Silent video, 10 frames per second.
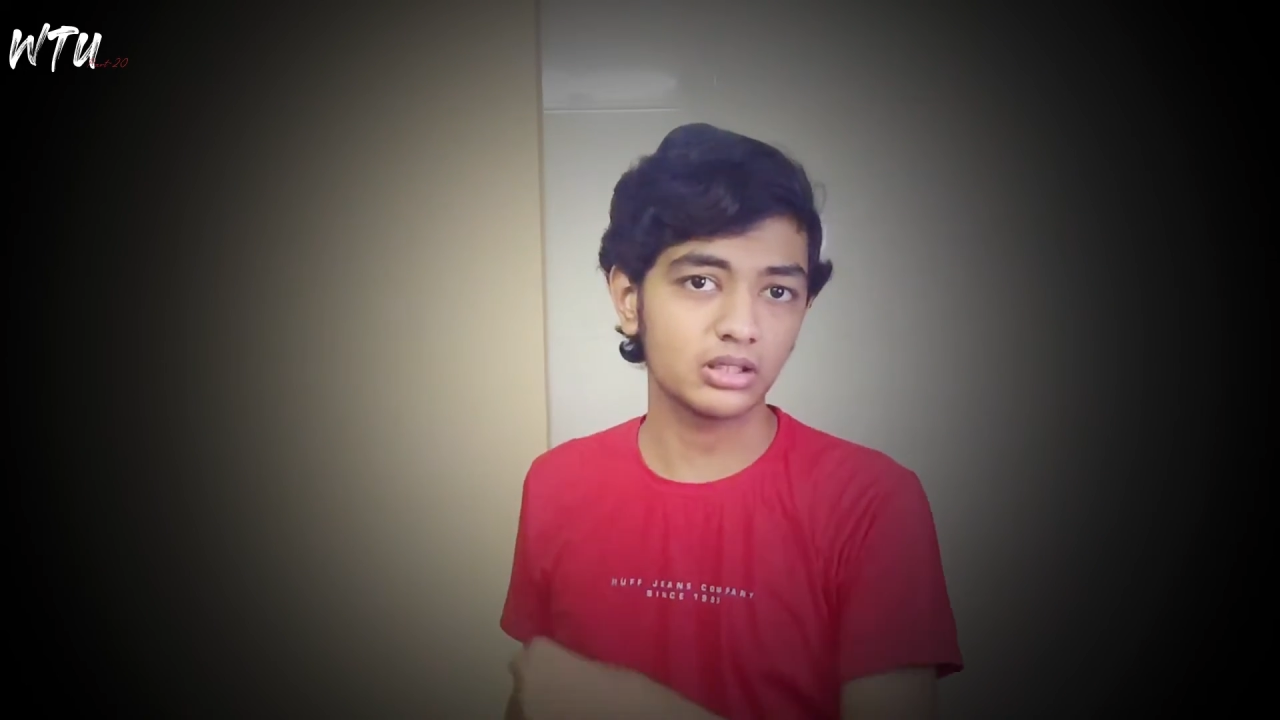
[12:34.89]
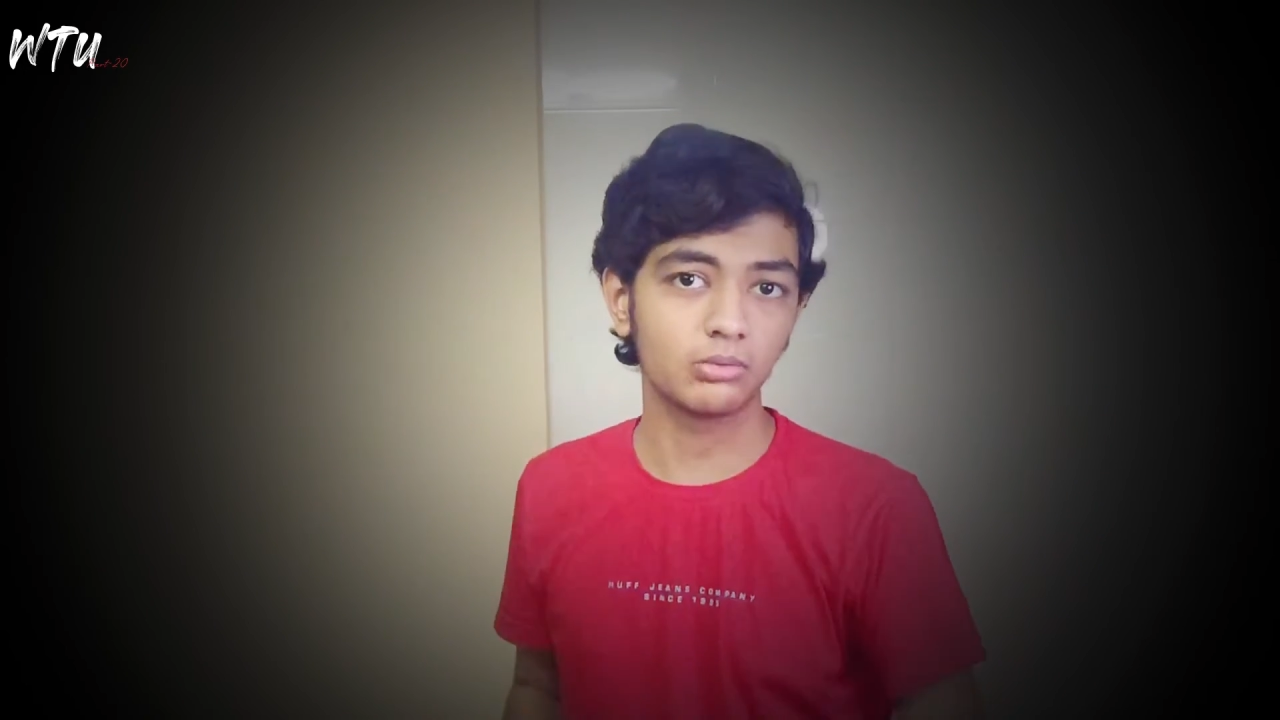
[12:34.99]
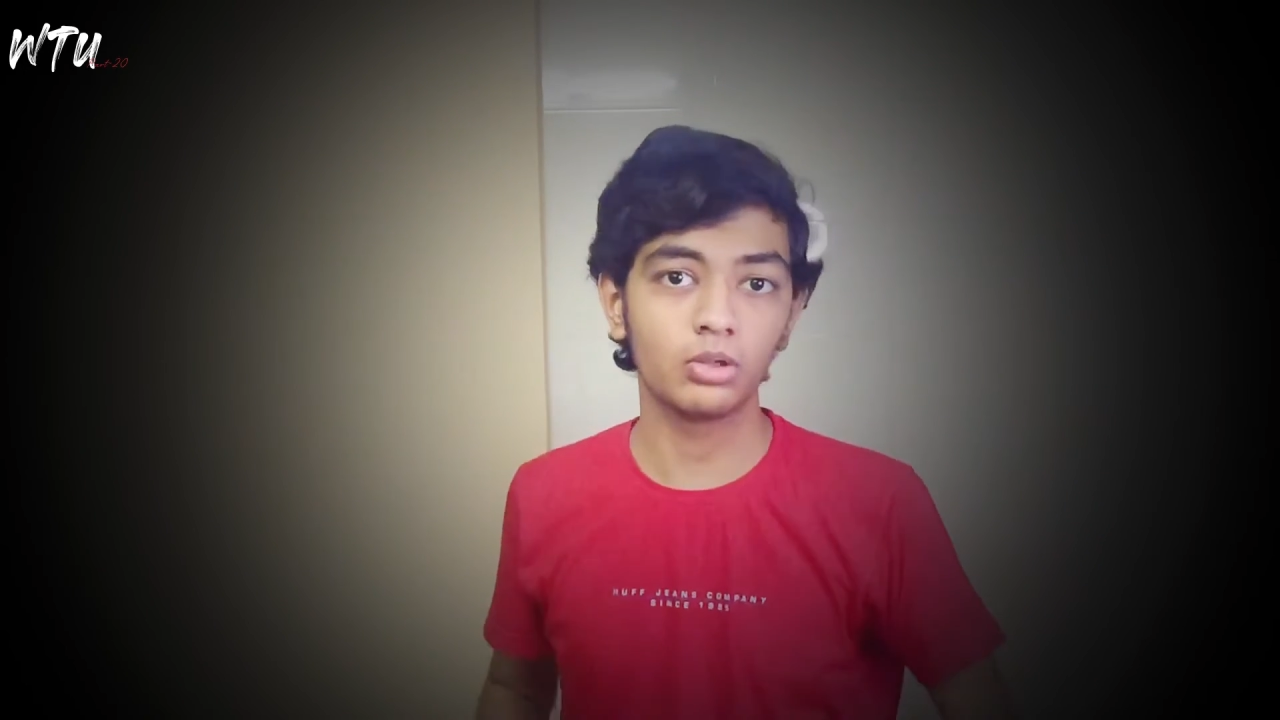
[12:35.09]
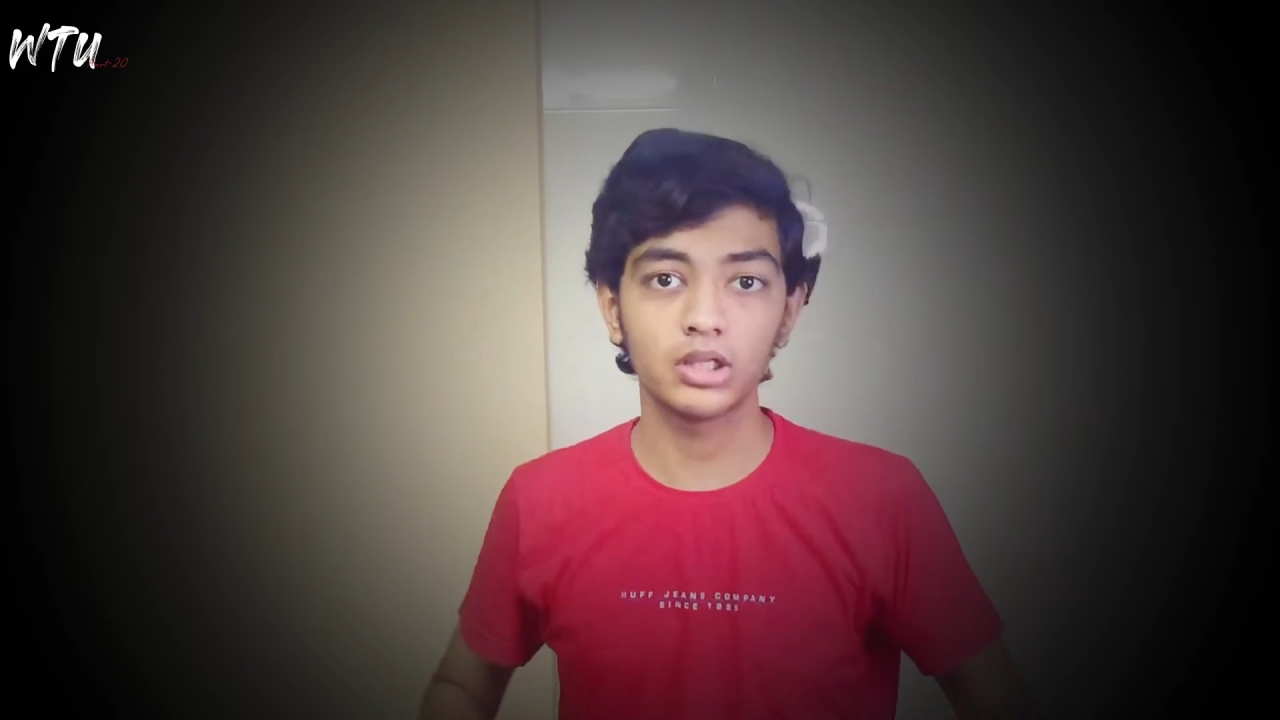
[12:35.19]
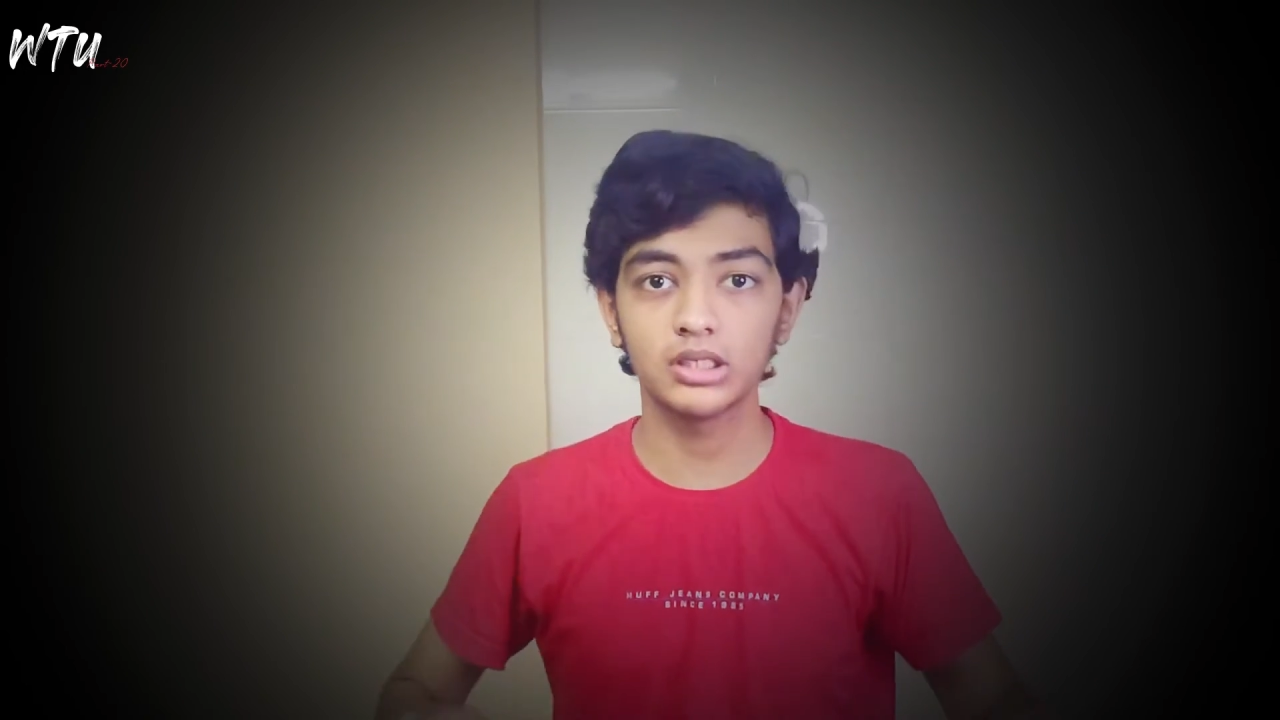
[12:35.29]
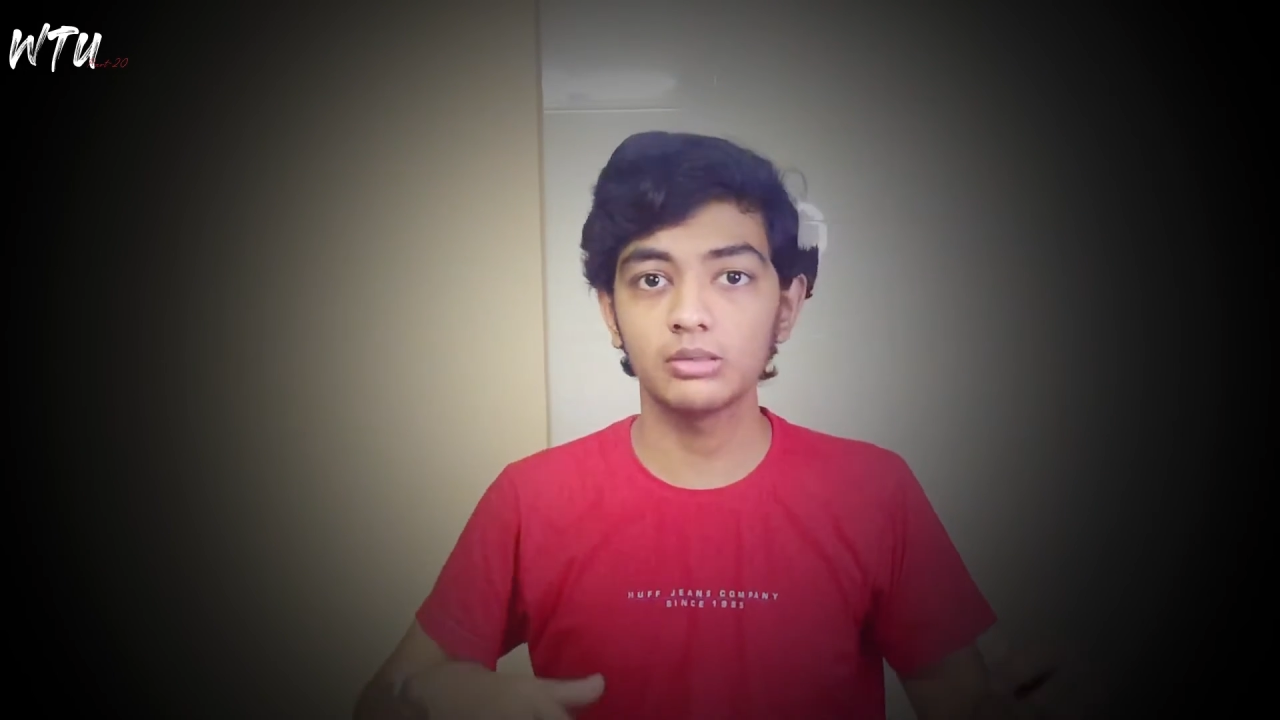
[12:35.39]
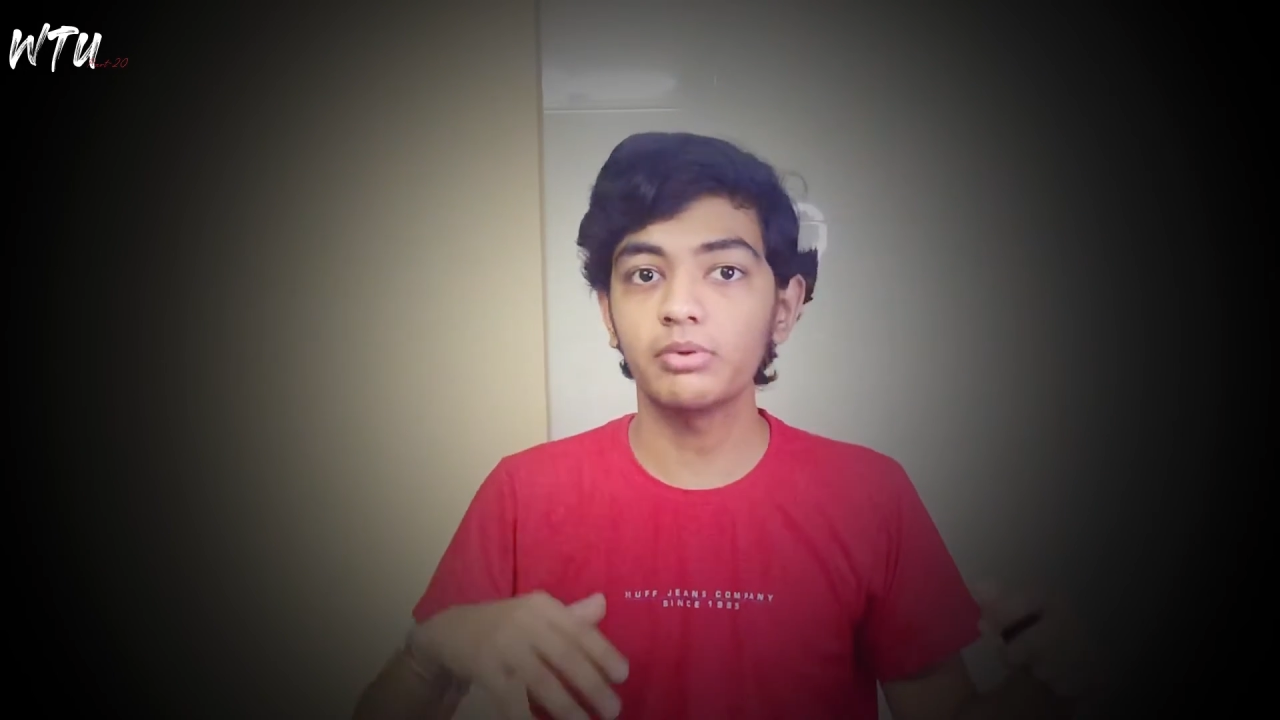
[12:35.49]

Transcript: mAh